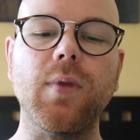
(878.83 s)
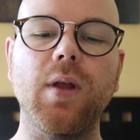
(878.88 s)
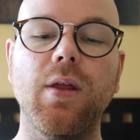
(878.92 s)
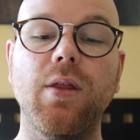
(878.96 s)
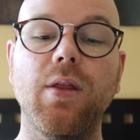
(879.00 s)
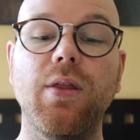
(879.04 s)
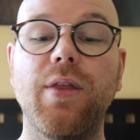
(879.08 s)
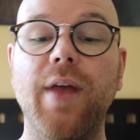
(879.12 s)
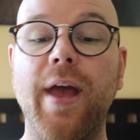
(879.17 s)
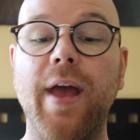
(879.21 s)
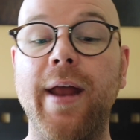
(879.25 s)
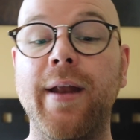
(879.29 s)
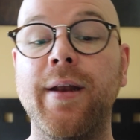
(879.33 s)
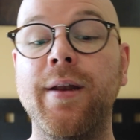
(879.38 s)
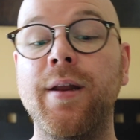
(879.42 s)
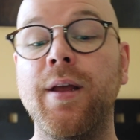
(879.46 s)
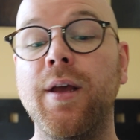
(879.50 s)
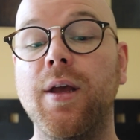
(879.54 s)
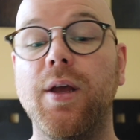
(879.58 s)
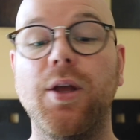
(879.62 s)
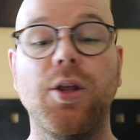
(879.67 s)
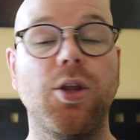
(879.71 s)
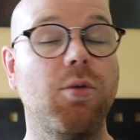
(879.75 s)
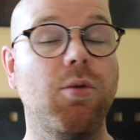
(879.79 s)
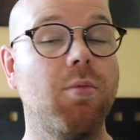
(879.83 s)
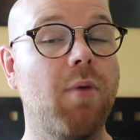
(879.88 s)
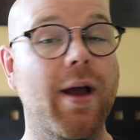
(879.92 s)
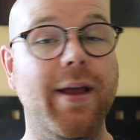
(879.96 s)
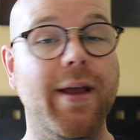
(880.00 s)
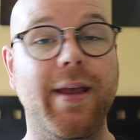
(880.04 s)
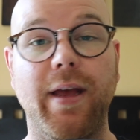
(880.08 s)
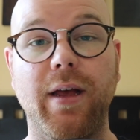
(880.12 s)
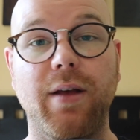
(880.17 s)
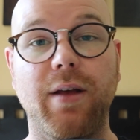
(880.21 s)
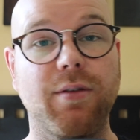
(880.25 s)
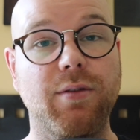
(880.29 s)
then you might
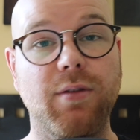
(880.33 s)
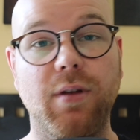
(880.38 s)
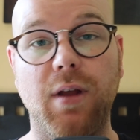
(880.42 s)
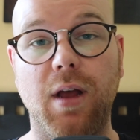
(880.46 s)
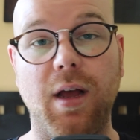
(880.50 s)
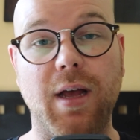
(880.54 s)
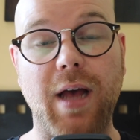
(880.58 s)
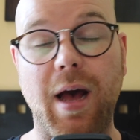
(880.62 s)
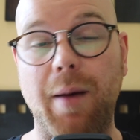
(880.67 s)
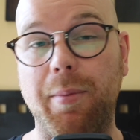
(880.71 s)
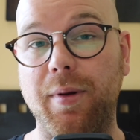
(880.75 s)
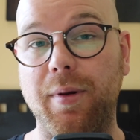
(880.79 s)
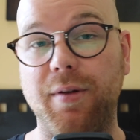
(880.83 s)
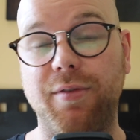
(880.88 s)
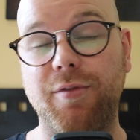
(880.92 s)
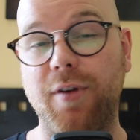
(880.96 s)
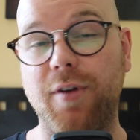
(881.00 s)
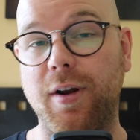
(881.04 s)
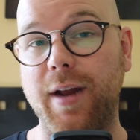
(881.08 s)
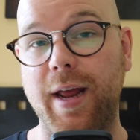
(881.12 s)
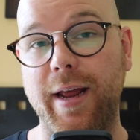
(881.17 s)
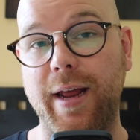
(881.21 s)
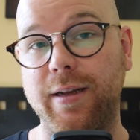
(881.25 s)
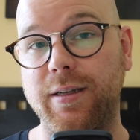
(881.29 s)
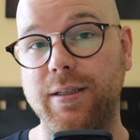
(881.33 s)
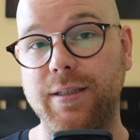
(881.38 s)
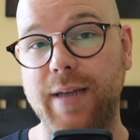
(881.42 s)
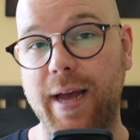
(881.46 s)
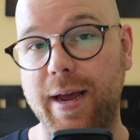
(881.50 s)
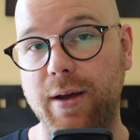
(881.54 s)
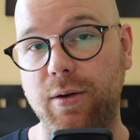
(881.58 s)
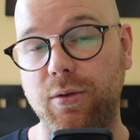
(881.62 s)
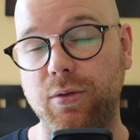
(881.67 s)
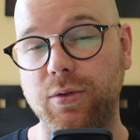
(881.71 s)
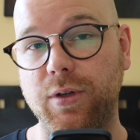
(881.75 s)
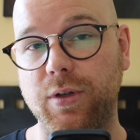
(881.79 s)
get a couple of front-end
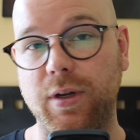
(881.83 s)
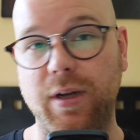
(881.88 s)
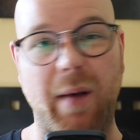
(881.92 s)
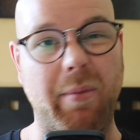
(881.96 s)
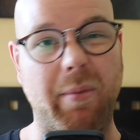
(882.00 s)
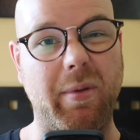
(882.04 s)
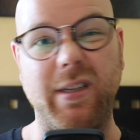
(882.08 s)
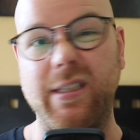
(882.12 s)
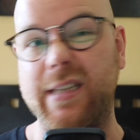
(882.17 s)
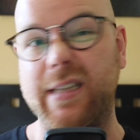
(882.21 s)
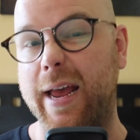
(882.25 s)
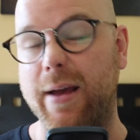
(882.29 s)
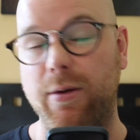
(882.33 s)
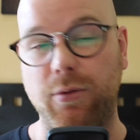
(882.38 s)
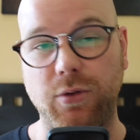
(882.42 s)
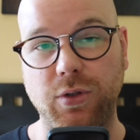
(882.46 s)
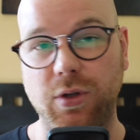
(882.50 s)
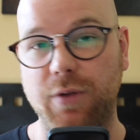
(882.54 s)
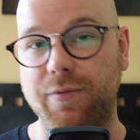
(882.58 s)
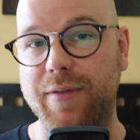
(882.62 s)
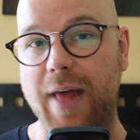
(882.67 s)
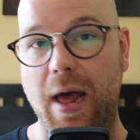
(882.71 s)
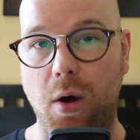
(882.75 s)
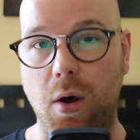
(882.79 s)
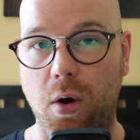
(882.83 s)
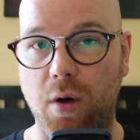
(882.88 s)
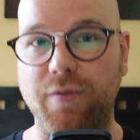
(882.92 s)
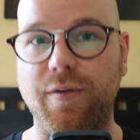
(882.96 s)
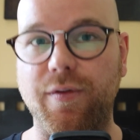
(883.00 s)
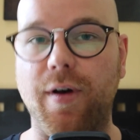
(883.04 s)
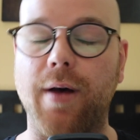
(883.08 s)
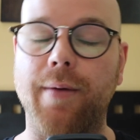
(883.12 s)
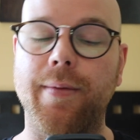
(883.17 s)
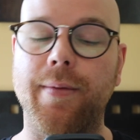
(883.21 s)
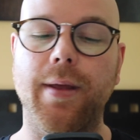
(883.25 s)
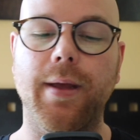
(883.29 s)
sales, or a couple of sales of that
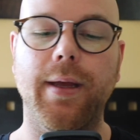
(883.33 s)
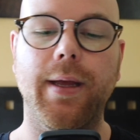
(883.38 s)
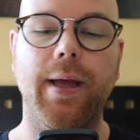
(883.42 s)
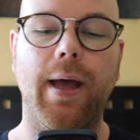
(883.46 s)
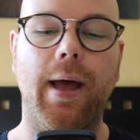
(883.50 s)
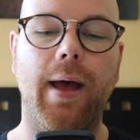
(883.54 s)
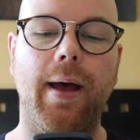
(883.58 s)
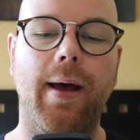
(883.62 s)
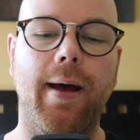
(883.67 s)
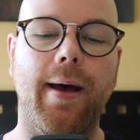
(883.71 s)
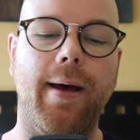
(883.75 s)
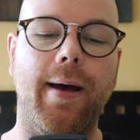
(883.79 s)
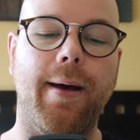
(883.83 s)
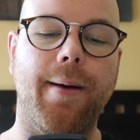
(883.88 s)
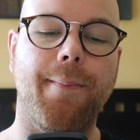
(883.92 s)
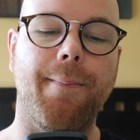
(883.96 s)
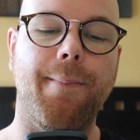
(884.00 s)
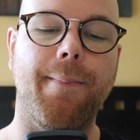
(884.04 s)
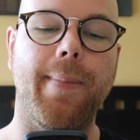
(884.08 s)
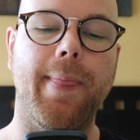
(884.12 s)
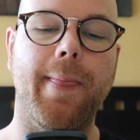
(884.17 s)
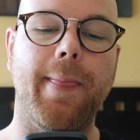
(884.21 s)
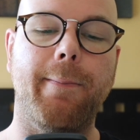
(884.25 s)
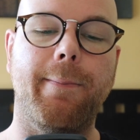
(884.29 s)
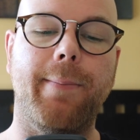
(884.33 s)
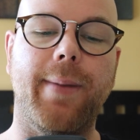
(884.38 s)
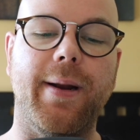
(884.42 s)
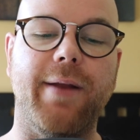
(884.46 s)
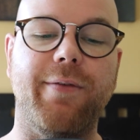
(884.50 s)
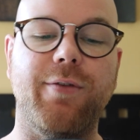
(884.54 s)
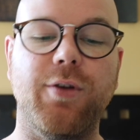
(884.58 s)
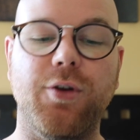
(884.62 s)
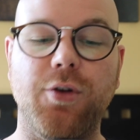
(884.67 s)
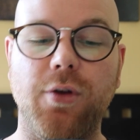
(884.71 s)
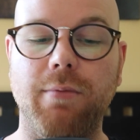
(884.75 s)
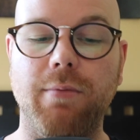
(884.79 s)
offer. But
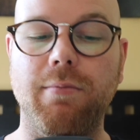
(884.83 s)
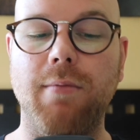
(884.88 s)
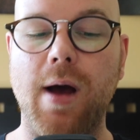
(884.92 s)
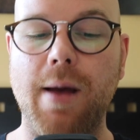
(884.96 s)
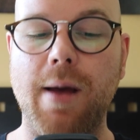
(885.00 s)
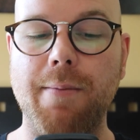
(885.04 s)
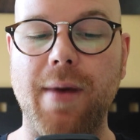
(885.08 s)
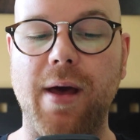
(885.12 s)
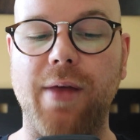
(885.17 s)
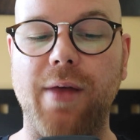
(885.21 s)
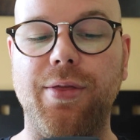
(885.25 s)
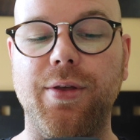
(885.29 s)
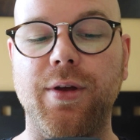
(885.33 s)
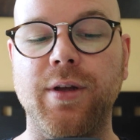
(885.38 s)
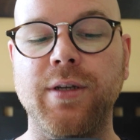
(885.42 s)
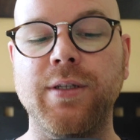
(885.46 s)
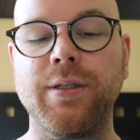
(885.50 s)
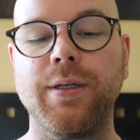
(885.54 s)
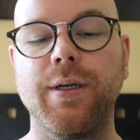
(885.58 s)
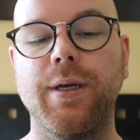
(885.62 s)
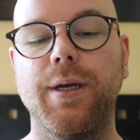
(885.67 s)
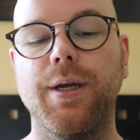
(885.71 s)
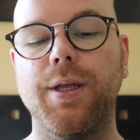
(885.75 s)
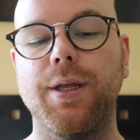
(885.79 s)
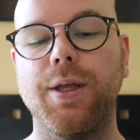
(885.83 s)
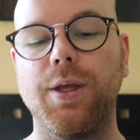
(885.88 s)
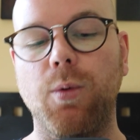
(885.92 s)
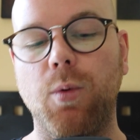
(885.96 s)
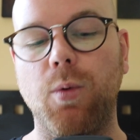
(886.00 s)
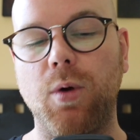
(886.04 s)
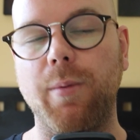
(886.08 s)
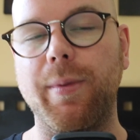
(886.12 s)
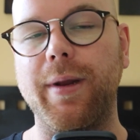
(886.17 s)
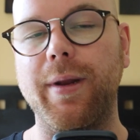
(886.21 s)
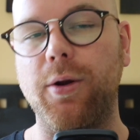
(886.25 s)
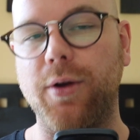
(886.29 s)
if you're doing my method, you
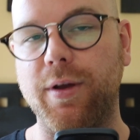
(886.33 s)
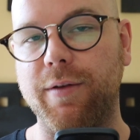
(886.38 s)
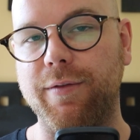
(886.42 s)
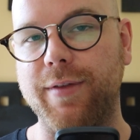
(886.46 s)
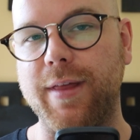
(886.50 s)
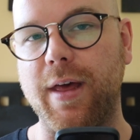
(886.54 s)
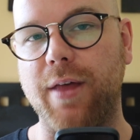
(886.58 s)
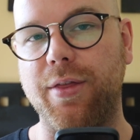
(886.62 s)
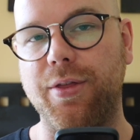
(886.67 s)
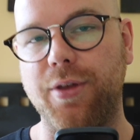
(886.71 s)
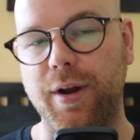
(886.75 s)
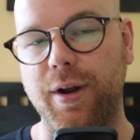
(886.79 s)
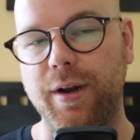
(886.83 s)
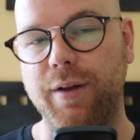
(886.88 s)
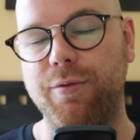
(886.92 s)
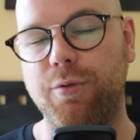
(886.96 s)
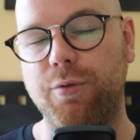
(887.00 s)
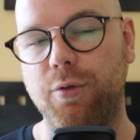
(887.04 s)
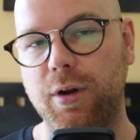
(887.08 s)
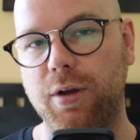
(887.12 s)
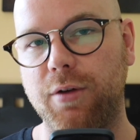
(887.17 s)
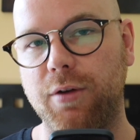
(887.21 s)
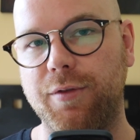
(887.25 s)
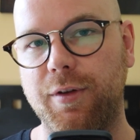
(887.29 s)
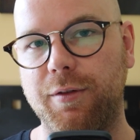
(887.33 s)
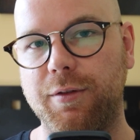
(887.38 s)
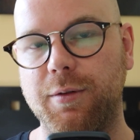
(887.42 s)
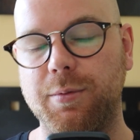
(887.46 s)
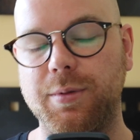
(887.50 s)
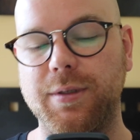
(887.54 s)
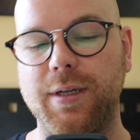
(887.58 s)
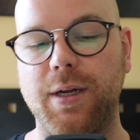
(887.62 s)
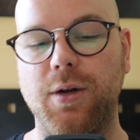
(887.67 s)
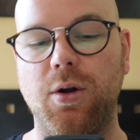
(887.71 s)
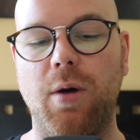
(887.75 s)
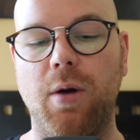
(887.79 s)
want to be looking for that 30, 40 or
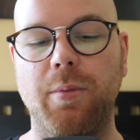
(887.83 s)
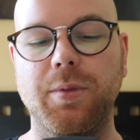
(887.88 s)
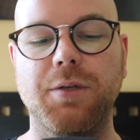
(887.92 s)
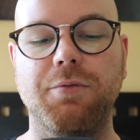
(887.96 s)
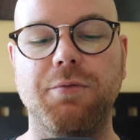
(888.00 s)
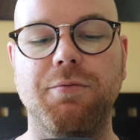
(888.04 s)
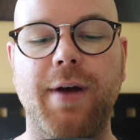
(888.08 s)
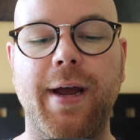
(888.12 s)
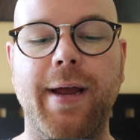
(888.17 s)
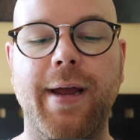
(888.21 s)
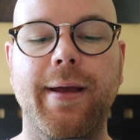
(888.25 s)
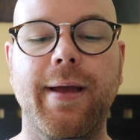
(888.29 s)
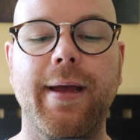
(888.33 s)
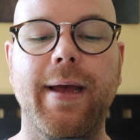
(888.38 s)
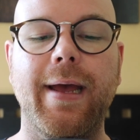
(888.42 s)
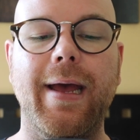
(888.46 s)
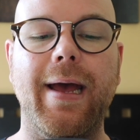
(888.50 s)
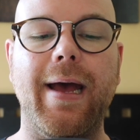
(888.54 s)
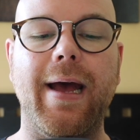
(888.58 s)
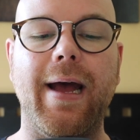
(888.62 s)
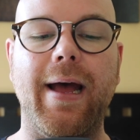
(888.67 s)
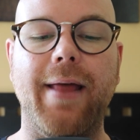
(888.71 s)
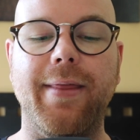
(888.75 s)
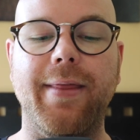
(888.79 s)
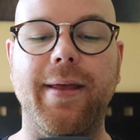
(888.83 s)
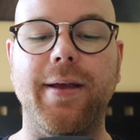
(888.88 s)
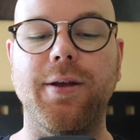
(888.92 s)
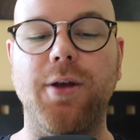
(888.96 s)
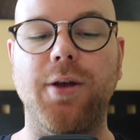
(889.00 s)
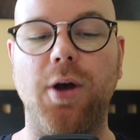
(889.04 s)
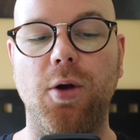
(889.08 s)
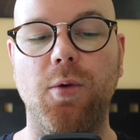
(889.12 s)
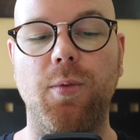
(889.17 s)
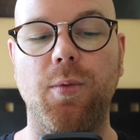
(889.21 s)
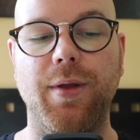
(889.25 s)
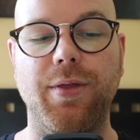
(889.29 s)
50% opt-in rate and then
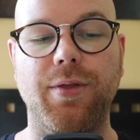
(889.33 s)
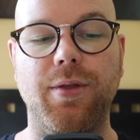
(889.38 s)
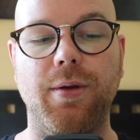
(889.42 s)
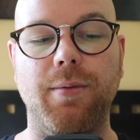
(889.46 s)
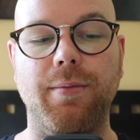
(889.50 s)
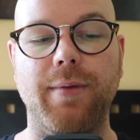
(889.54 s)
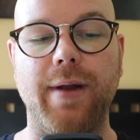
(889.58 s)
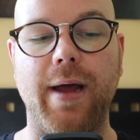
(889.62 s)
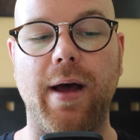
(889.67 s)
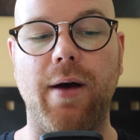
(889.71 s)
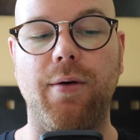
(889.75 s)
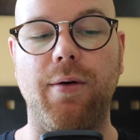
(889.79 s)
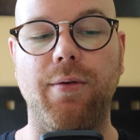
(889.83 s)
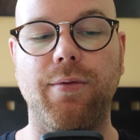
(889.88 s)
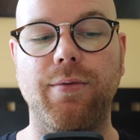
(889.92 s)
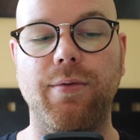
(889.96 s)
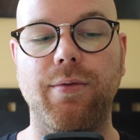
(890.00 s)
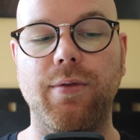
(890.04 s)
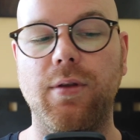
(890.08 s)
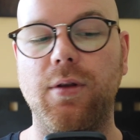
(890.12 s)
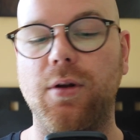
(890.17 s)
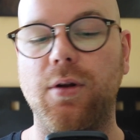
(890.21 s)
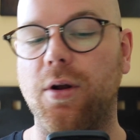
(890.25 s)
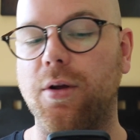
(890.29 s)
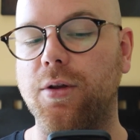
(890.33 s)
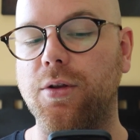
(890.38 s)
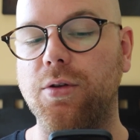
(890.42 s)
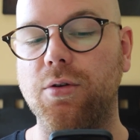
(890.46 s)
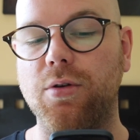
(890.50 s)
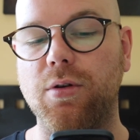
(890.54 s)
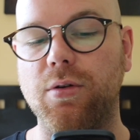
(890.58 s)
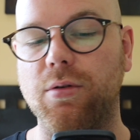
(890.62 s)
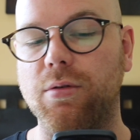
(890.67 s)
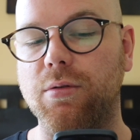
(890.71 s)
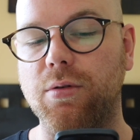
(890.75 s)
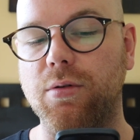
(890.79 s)
go with them. Now, you
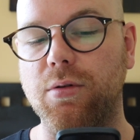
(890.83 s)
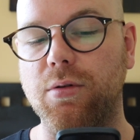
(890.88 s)
can